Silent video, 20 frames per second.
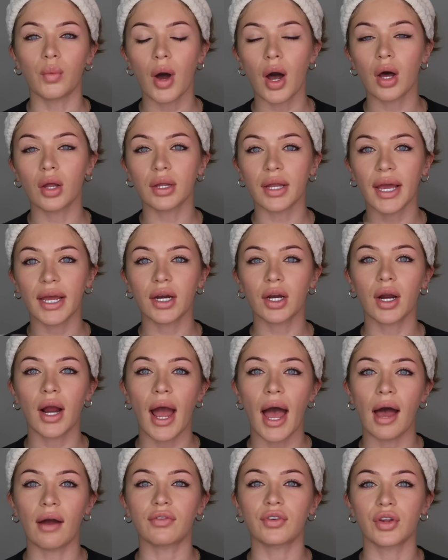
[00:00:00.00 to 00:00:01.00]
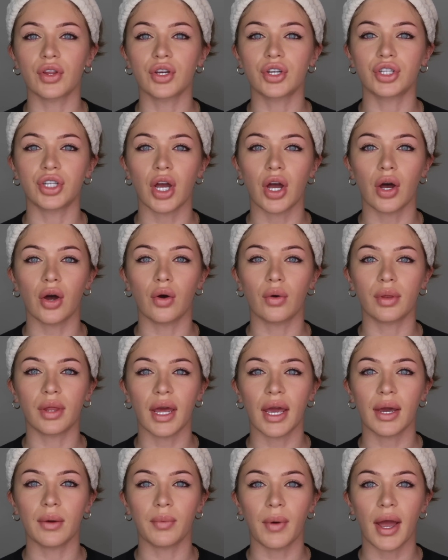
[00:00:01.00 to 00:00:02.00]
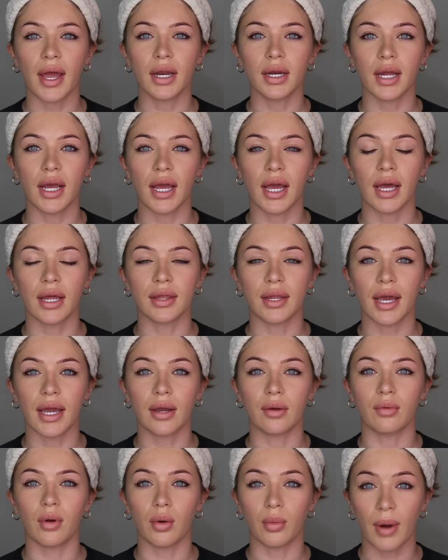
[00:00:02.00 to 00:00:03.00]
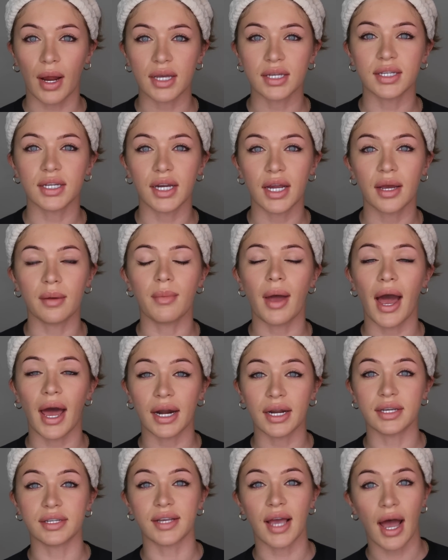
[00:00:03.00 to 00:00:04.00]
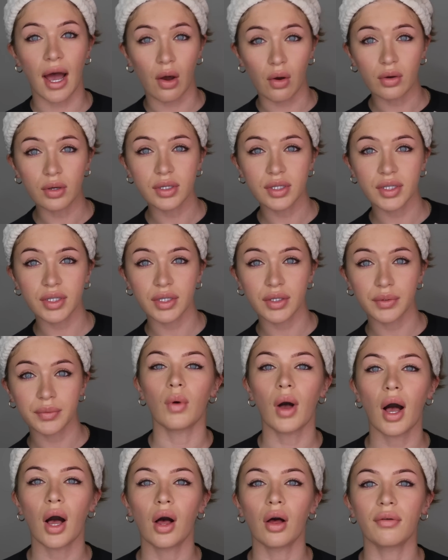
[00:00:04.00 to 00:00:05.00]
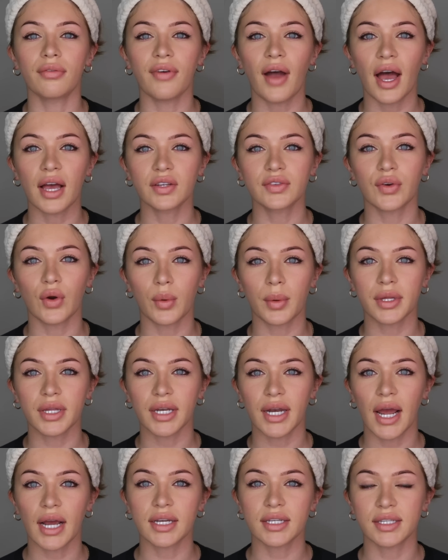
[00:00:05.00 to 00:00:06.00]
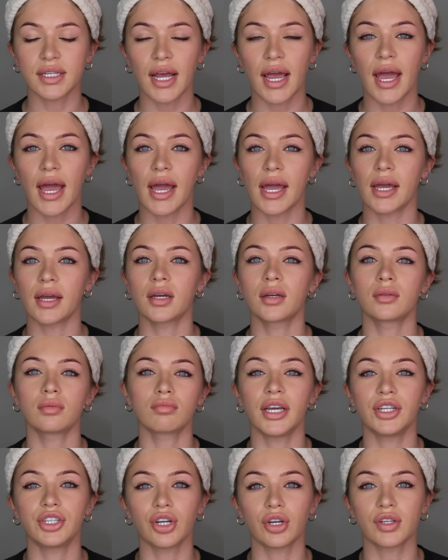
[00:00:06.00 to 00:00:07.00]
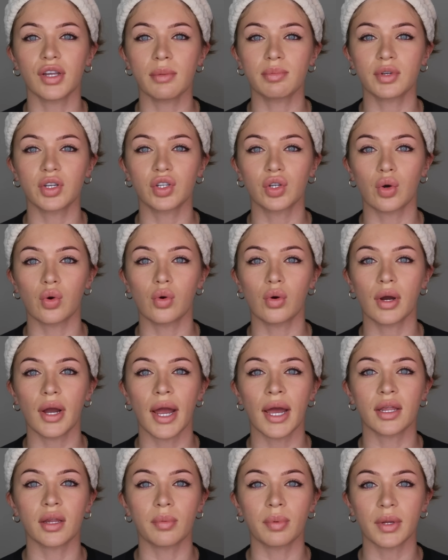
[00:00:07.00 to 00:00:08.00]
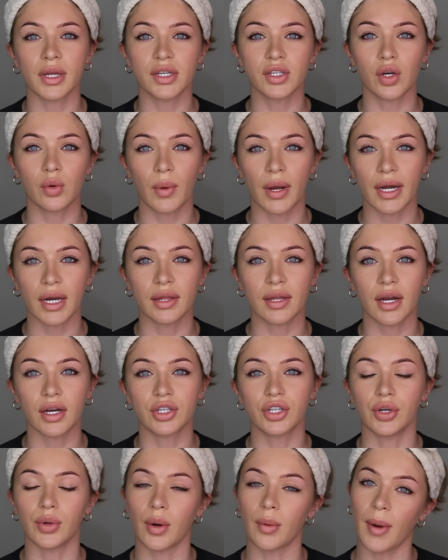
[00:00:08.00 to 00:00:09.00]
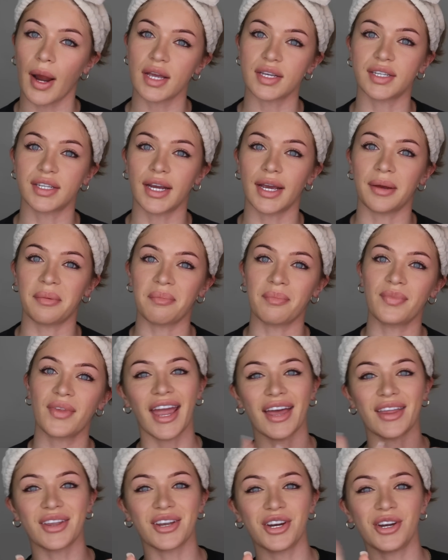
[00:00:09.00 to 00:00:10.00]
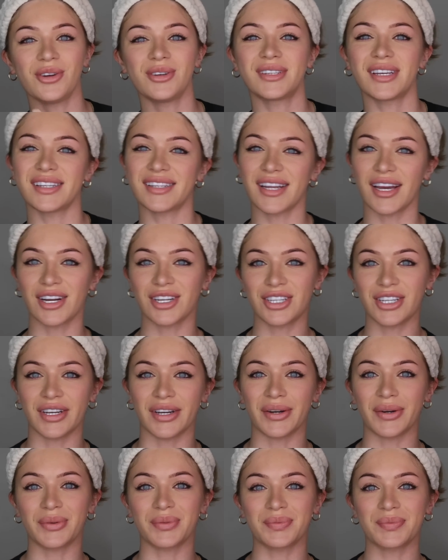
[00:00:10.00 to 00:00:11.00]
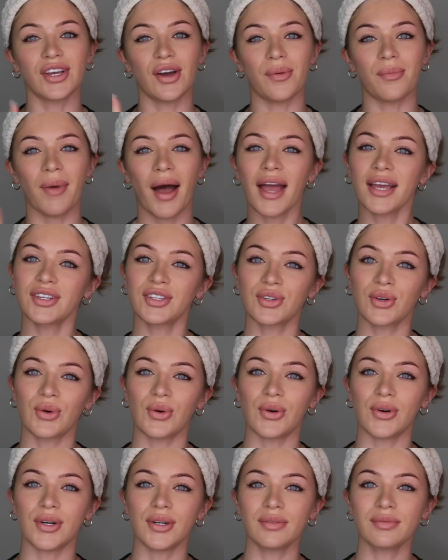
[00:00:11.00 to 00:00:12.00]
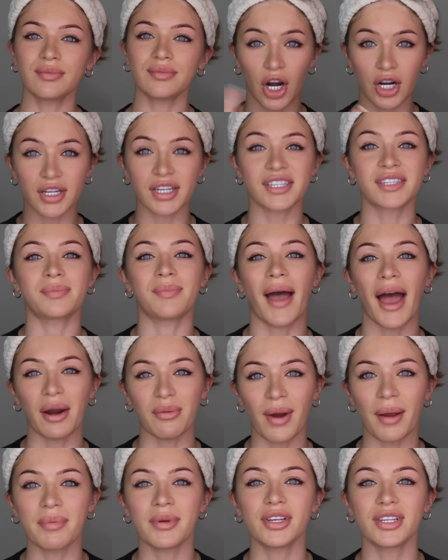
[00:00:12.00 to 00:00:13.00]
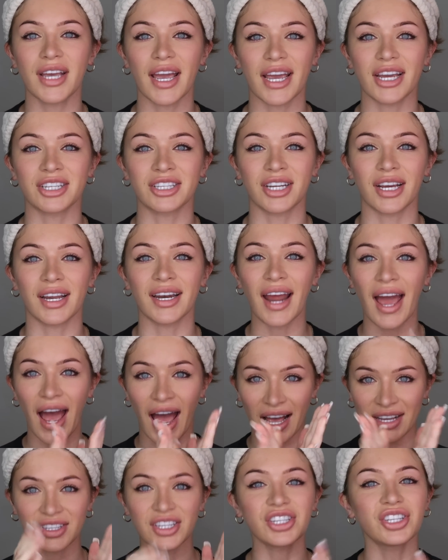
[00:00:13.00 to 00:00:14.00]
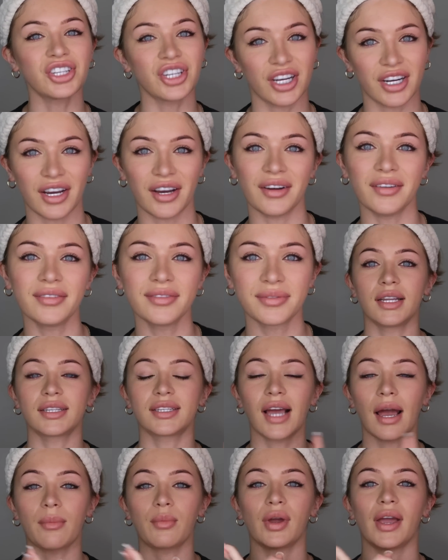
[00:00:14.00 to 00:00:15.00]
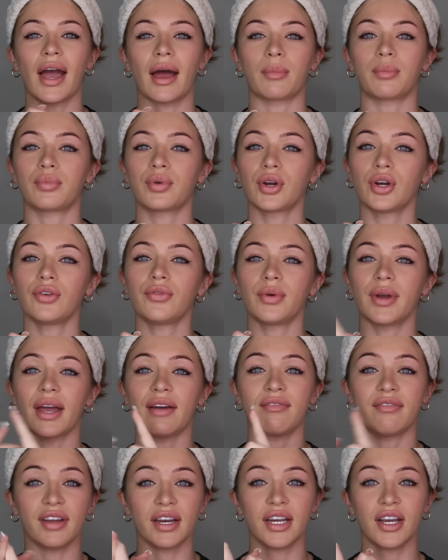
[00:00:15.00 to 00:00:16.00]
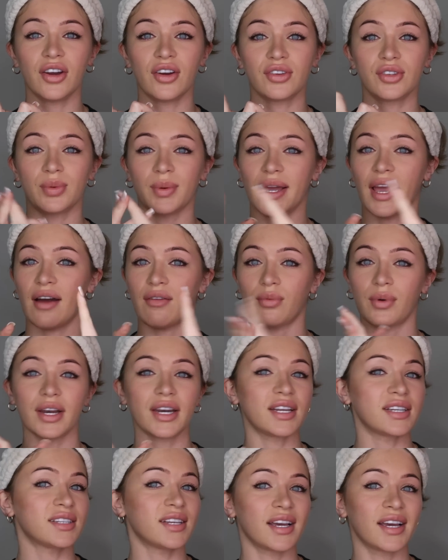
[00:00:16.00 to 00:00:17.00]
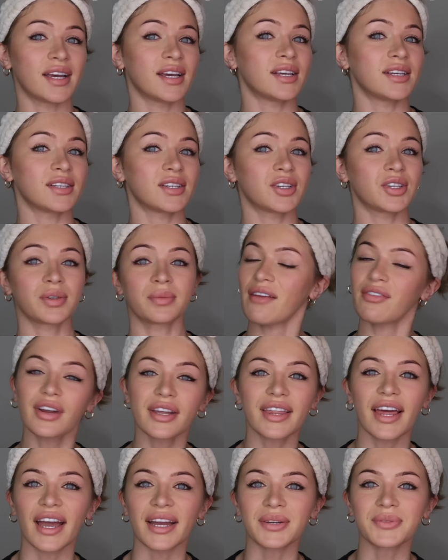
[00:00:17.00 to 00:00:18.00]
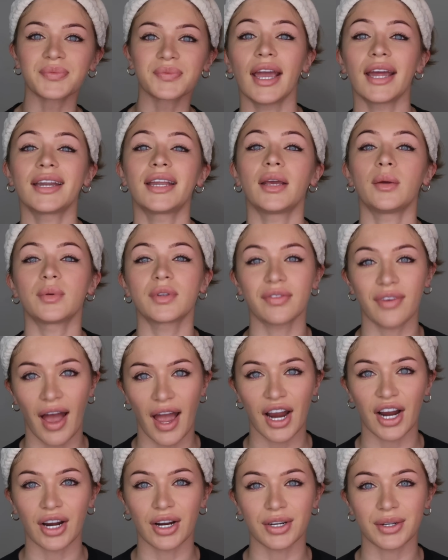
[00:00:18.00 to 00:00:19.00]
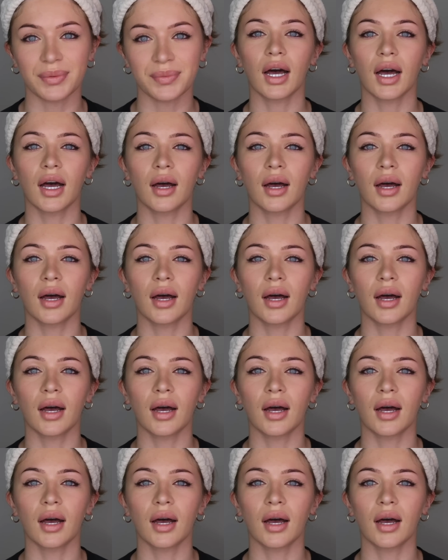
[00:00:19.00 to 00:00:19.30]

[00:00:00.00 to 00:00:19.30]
Well, later after the show, they went and they arrested him at his house. Well, fast forward the next day, he shows up to school and the police are waiting there to arrest him. And the news is there too. So my school earned its bad reputation, as it should have. This time we have proof, we have videos, we have witnesses, everything. And he was fired.